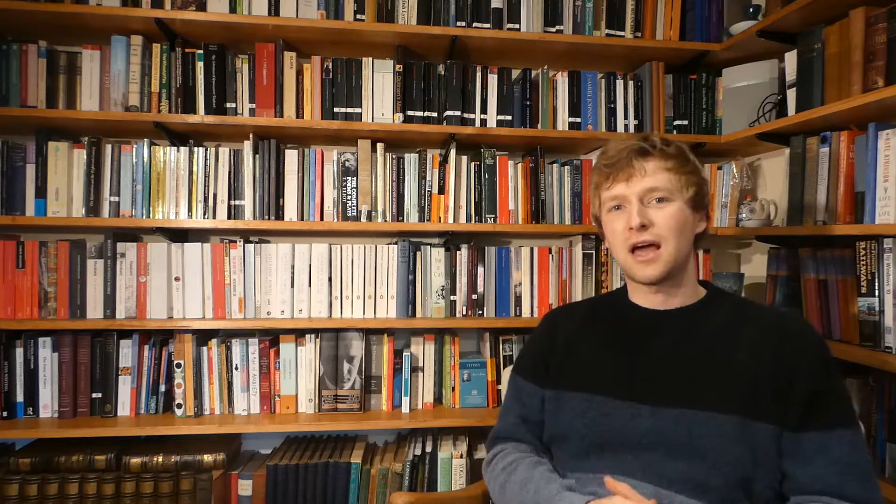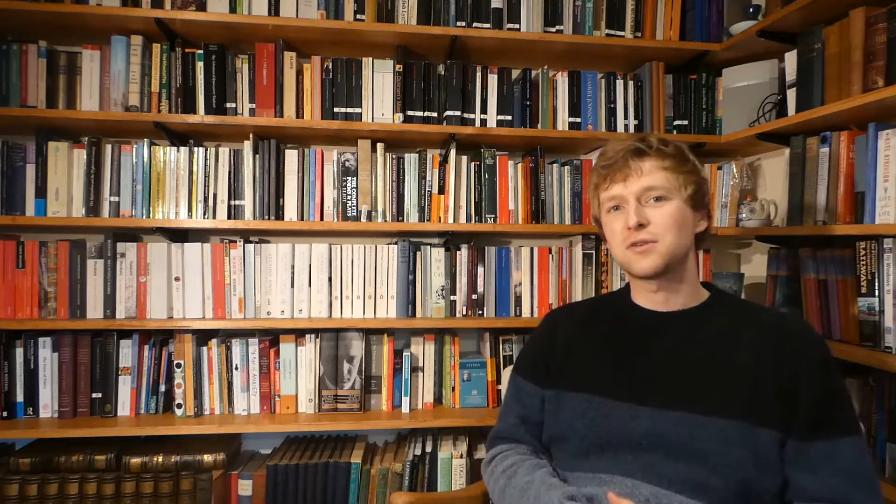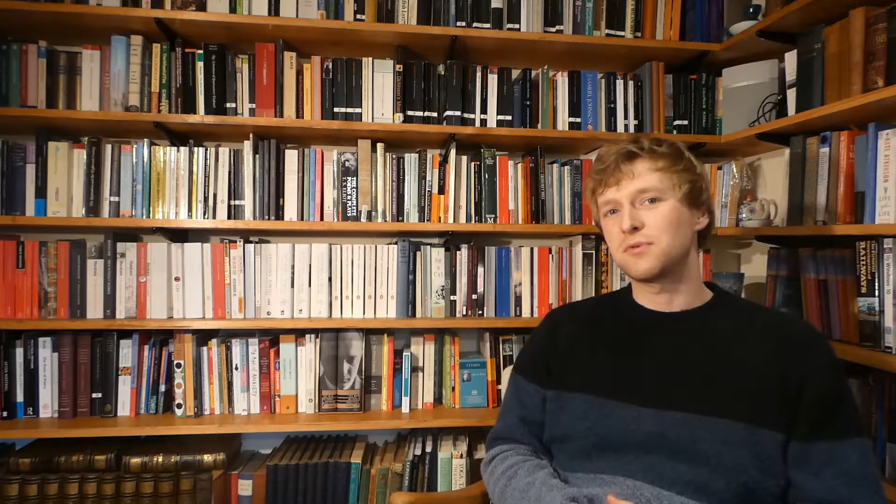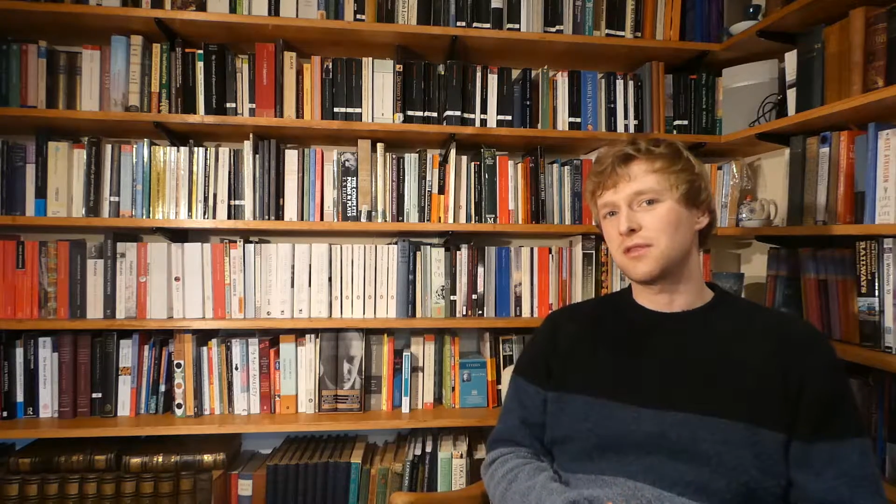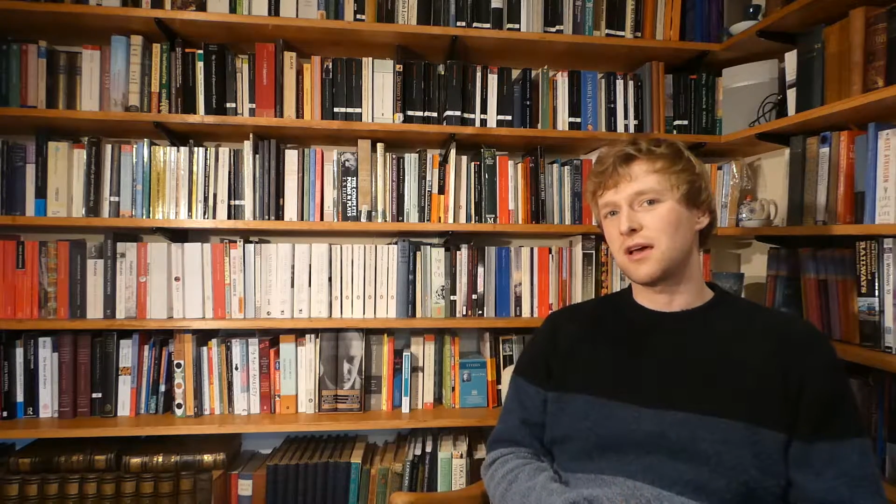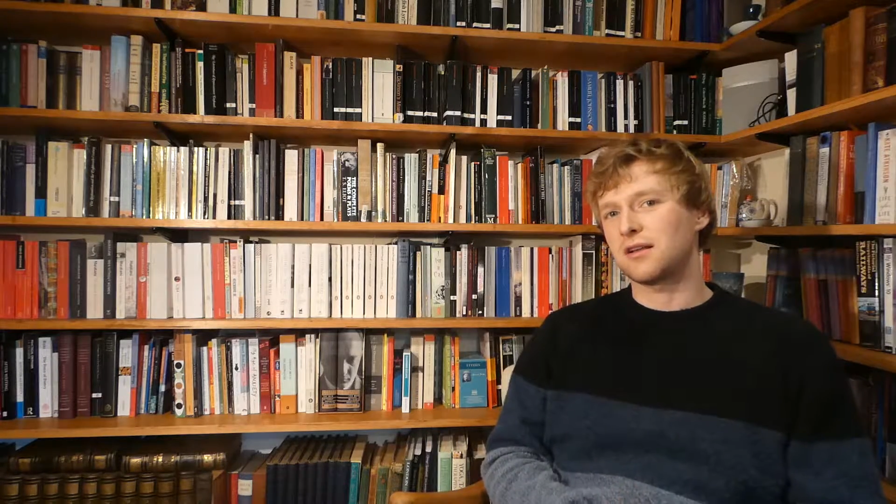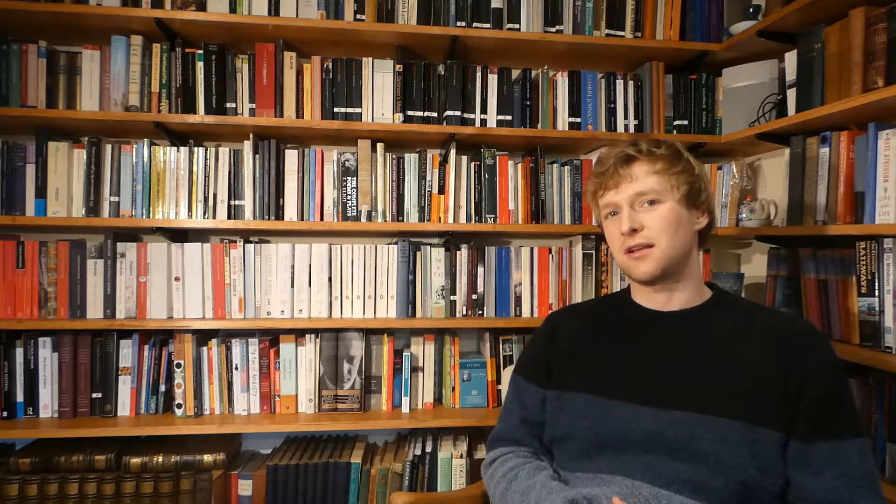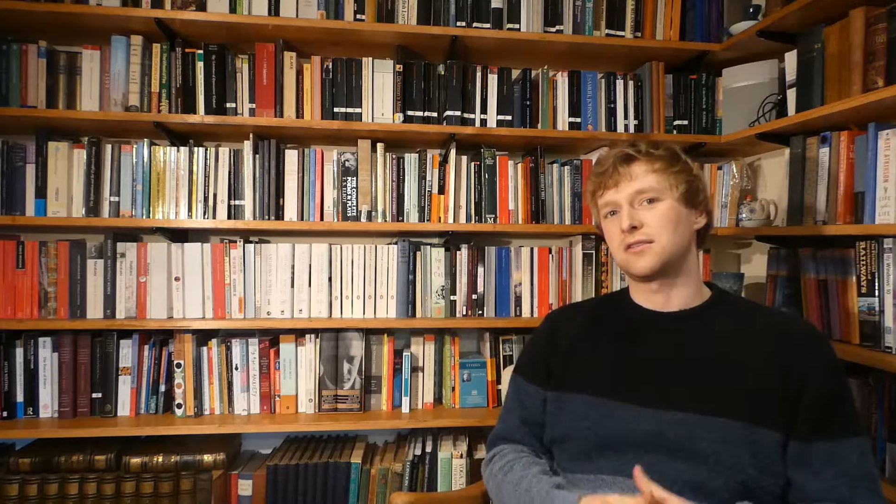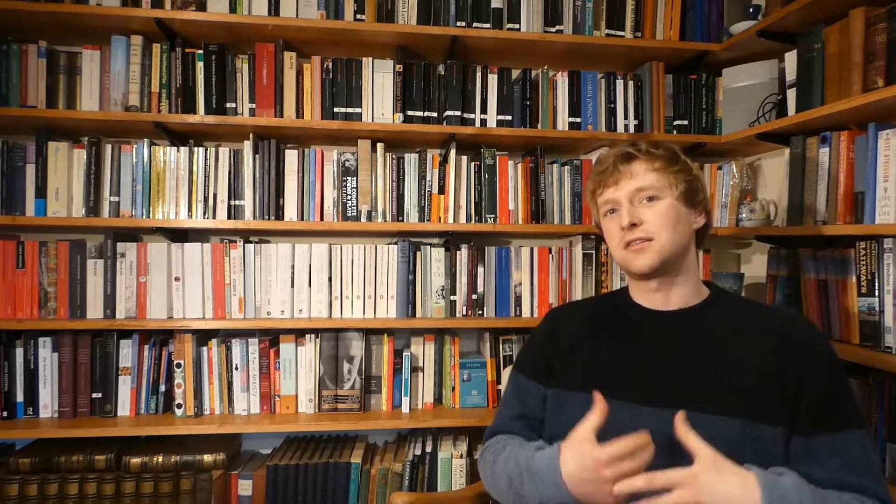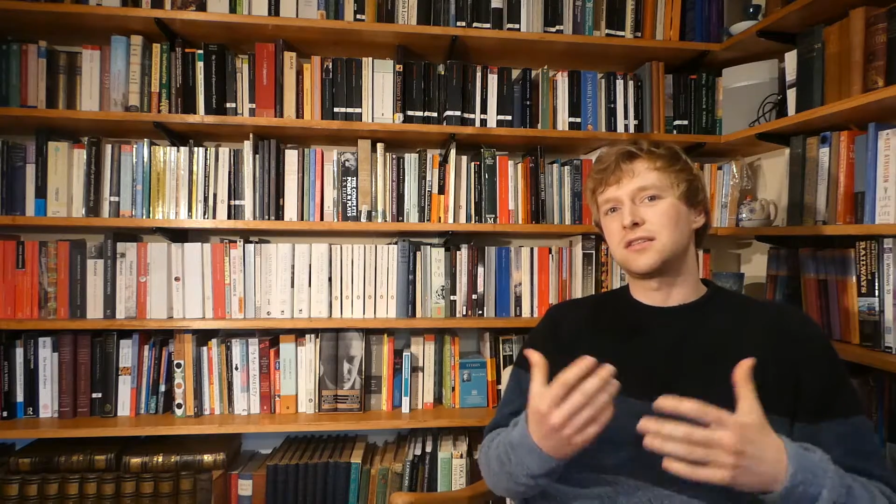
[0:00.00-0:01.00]
as with that,
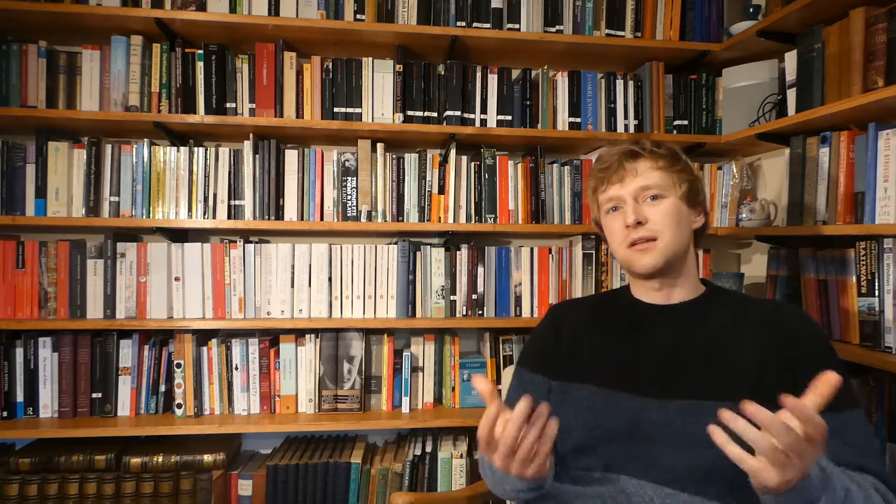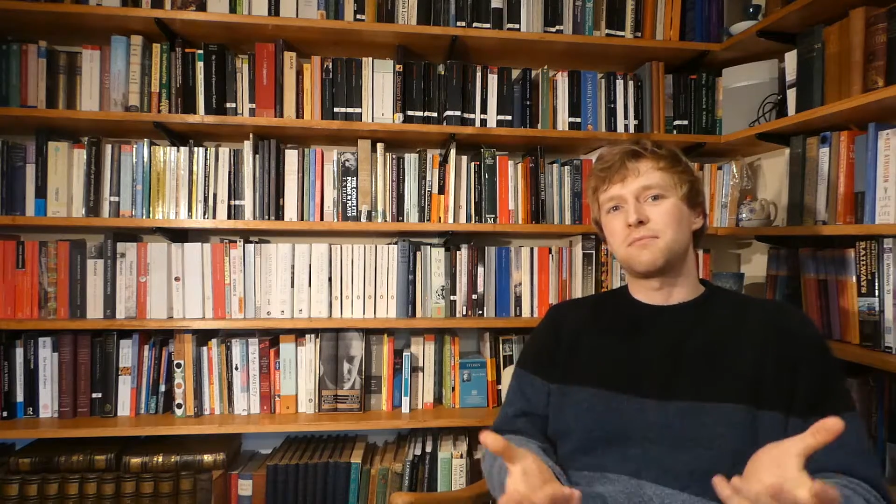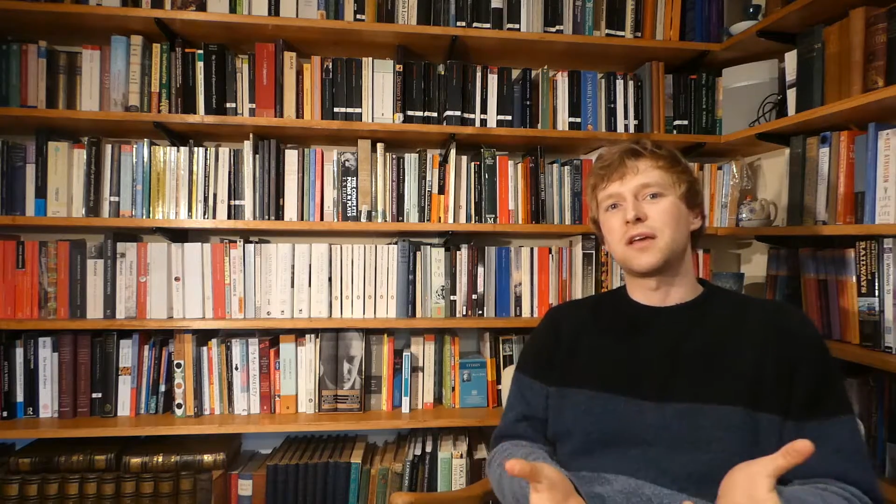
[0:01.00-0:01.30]
as I said,